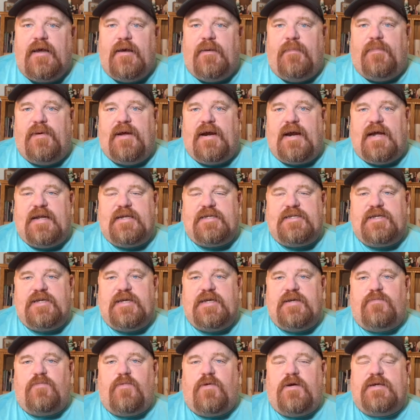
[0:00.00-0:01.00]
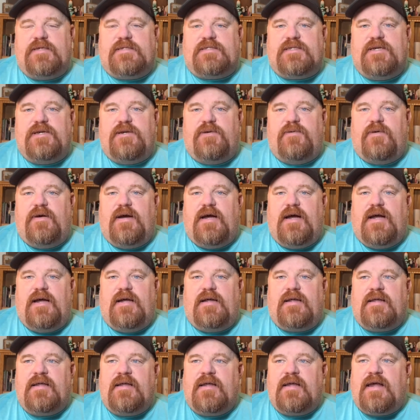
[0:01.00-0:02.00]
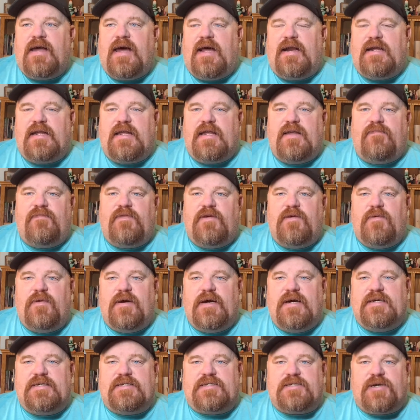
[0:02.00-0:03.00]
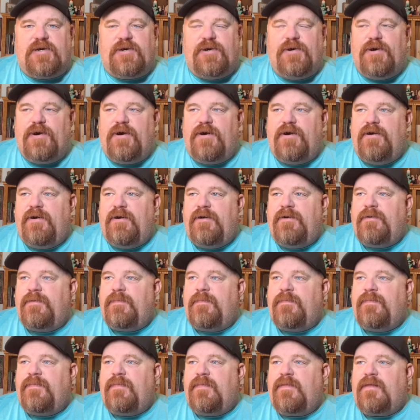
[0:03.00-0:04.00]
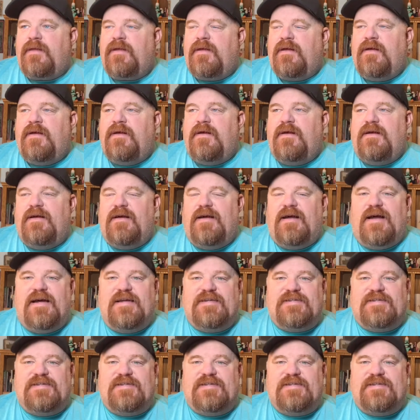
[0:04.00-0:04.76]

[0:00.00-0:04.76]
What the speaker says: but I did want to kind of give you a tour a